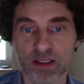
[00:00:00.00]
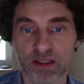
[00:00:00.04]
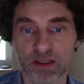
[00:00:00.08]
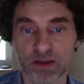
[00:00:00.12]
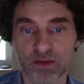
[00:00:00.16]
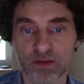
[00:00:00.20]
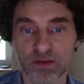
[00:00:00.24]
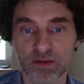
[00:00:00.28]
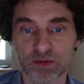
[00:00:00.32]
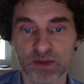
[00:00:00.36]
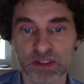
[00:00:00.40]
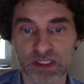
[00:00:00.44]

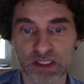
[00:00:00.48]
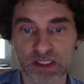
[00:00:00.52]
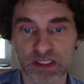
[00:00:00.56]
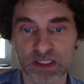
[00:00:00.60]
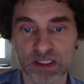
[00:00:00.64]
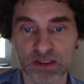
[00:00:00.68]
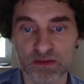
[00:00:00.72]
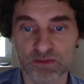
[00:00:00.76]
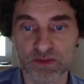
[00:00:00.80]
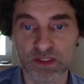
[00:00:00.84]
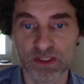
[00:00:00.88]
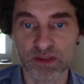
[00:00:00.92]

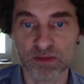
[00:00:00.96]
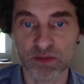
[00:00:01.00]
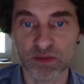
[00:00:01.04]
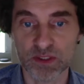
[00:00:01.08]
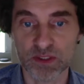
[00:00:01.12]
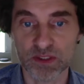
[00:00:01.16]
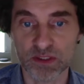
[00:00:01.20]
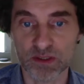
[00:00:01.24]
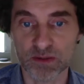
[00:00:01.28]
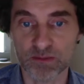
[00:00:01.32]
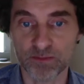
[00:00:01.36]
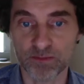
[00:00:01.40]
recessive
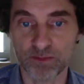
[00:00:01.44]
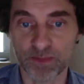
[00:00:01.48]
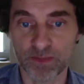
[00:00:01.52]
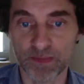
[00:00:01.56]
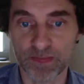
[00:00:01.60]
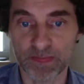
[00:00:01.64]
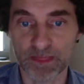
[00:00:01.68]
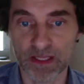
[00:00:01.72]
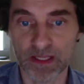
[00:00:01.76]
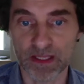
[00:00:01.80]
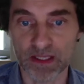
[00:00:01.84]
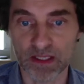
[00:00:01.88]
CMT,
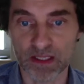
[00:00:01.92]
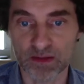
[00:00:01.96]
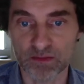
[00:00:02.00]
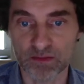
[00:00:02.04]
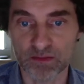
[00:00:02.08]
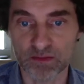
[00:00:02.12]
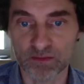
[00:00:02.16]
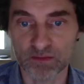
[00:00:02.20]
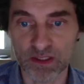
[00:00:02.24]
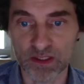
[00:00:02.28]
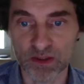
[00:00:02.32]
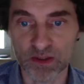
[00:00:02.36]

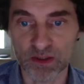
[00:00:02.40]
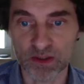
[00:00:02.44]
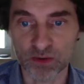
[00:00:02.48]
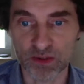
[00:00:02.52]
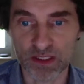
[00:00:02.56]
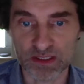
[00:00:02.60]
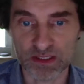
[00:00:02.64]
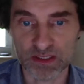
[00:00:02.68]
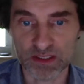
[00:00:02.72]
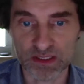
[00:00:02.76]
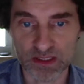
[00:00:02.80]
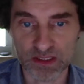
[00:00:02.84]
when you look
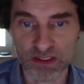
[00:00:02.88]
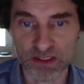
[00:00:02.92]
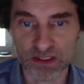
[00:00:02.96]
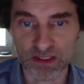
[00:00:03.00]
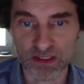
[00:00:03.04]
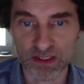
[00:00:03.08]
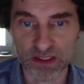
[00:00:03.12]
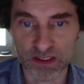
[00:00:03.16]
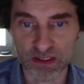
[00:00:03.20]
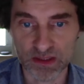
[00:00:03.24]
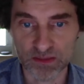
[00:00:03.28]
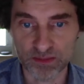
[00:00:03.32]
at
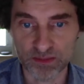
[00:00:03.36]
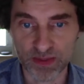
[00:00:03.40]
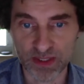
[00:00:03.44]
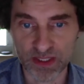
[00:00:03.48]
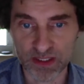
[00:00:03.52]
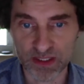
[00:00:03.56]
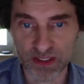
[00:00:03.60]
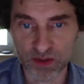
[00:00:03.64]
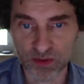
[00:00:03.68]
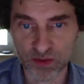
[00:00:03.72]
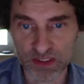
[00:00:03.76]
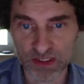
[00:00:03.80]
the
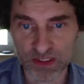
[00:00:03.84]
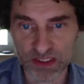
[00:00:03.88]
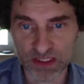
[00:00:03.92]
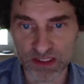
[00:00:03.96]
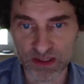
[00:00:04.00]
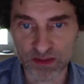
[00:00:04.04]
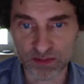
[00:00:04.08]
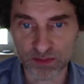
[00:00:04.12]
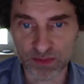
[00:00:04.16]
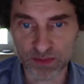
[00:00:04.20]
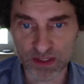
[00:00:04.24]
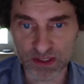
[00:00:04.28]
pedigrees in
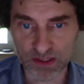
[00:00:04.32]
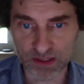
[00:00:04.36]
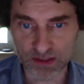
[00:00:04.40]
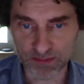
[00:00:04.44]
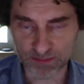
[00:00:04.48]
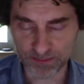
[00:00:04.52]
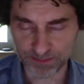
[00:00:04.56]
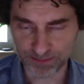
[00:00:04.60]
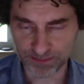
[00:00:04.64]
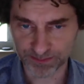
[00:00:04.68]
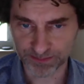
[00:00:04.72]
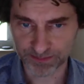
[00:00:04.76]
the
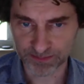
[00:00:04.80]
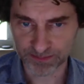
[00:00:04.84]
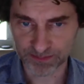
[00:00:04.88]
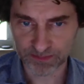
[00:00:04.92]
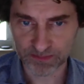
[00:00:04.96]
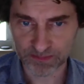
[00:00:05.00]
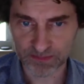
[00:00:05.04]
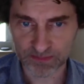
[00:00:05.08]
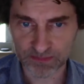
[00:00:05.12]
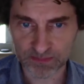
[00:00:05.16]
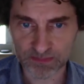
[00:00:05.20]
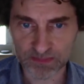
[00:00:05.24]
middle,
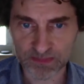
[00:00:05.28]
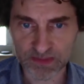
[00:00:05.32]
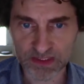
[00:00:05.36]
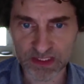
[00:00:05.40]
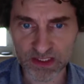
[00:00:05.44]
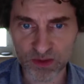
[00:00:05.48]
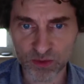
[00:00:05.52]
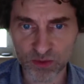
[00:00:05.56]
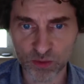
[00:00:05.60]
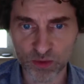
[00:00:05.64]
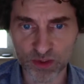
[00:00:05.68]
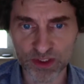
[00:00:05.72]

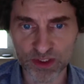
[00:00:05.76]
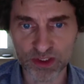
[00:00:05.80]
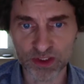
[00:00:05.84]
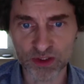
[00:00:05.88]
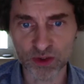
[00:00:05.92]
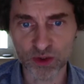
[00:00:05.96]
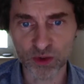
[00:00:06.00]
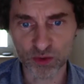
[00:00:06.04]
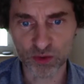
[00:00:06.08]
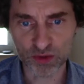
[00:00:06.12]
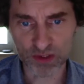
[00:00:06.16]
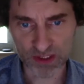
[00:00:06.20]
what you
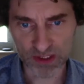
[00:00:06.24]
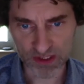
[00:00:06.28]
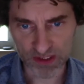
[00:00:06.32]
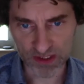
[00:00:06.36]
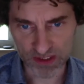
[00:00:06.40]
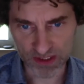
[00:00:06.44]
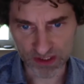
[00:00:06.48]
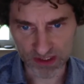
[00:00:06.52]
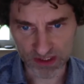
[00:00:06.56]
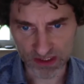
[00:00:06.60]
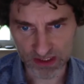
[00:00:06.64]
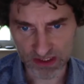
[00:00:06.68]

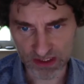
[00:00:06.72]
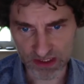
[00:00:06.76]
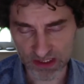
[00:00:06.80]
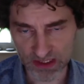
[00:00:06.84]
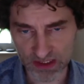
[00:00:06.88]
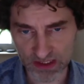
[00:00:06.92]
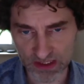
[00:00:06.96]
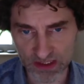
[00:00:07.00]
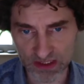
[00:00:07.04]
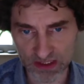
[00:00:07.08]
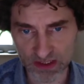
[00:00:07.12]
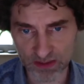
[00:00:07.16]
notice is
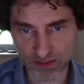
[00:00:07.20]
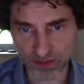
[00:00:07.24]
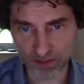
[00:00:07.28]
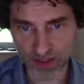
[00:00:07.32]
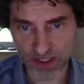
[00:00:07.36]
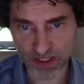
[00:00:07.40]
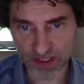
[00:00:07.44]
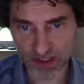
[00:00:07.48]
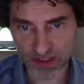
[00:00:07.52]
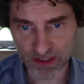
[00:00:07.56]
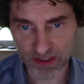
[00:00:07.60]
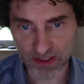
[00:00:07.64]
that
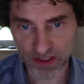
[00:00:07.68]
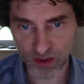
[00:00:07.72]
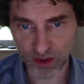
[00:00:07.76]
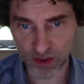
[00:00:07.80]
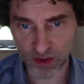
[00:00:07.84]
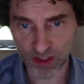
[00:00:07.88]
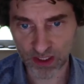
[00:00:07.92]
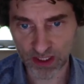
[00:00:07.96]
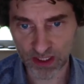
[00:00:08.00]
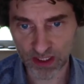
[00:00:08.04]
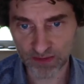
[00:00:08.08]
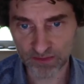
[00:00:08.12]

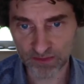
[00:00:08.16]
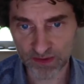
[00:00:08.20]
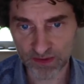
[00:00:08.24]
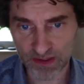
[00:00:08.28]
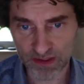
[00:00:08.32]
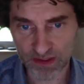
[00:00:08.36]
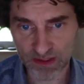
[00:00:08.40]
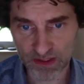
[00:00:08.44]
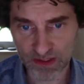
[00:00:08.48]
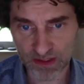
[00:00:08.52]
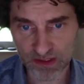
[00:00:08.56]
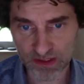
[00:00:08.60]

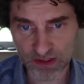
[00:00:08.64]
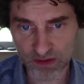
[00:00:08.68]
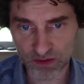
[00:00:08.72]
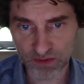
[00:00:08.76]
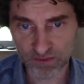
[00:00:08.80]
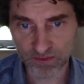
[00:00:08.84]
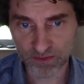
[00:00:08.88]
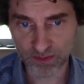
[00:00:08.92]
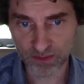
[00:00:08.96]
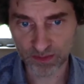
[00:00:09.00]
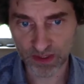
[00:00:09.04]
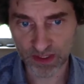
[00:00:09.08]
everything that's sort
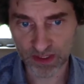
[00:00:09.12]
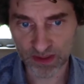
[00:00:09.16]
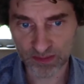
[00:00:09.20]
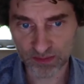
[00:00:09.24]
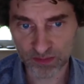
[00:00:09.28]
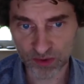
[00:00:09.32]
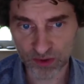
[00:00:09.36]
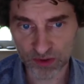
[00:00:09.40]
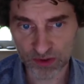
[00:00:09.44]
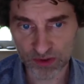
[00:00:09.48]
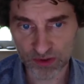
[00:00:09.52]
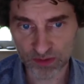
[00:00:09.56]
of a black
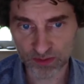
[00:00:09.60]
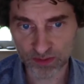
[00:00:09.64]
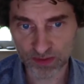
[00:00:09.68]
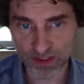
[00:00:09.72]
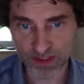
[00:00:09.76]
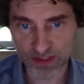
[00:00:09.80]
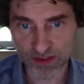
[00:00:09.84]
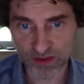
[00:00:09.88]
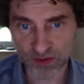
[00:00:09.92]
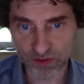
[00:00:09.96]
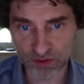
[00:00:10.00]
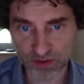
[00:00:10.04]
box or
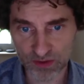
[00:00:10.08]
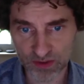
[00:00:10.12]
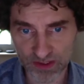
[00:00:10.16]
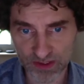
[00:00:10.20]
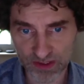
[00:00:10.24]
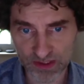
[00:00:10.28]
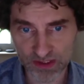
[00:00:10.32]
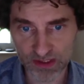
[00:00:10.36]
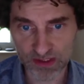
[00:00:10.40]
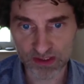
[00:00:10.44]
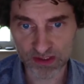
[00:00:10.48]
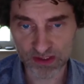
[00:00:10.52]
black circle
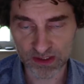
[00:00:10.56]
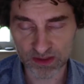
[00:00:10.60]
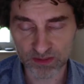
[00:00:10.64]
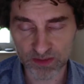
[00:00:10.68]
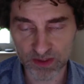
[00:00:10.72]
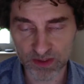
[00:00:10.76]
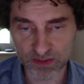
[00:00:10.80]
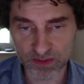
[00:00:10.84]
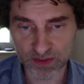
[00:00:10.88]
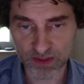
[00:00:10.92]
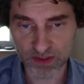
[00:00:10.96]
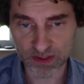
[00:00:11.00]
is a
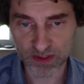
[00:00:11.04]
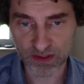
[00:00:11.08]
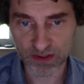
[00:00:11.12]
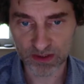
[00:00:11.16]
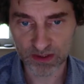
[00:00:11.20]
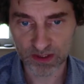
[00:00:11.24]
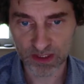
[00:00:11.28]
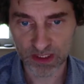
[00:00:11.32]
CMT patient,